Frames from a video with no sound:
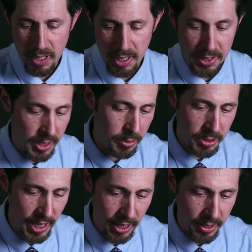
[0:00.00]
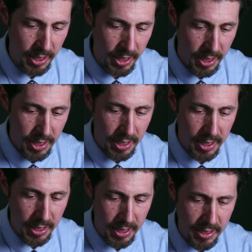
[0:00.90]
then there was Harriet.
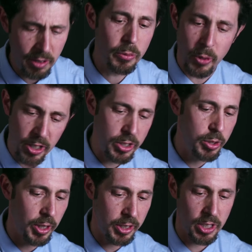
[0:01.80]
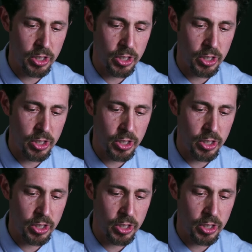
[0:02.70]
And there were one or two others.